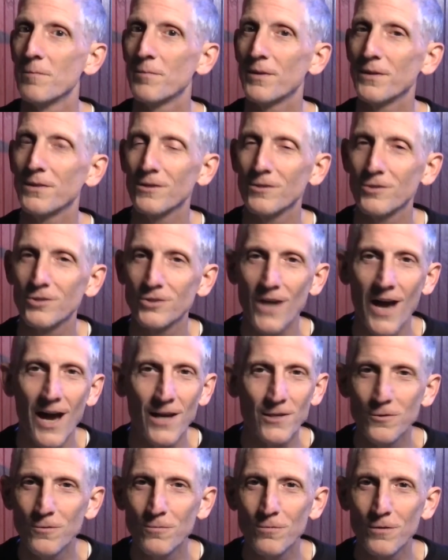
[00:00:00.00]
but the
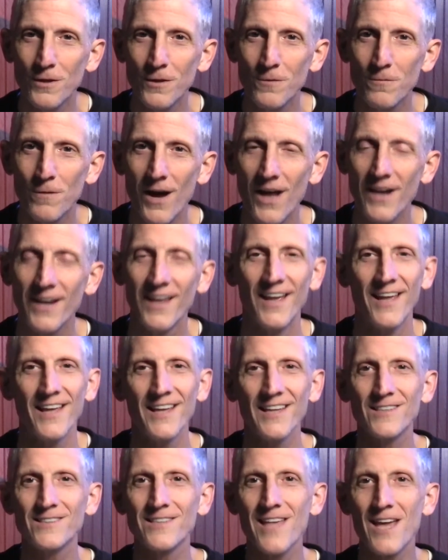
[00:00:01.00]
shot you really want
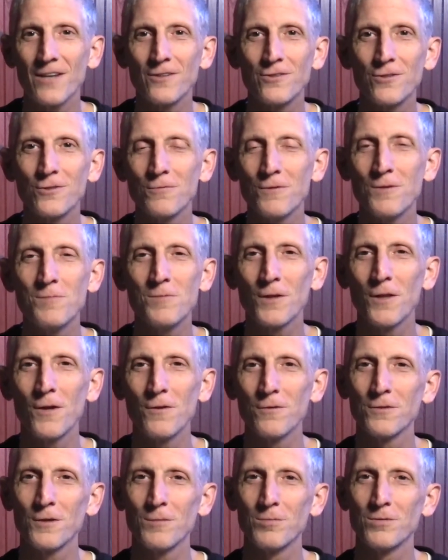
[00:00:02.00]
is that extreme
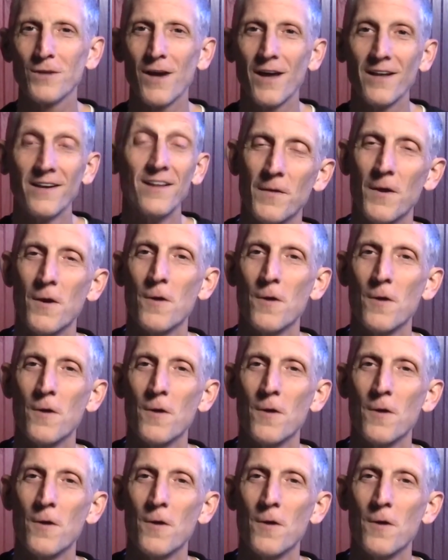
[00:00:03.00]
close-up shot.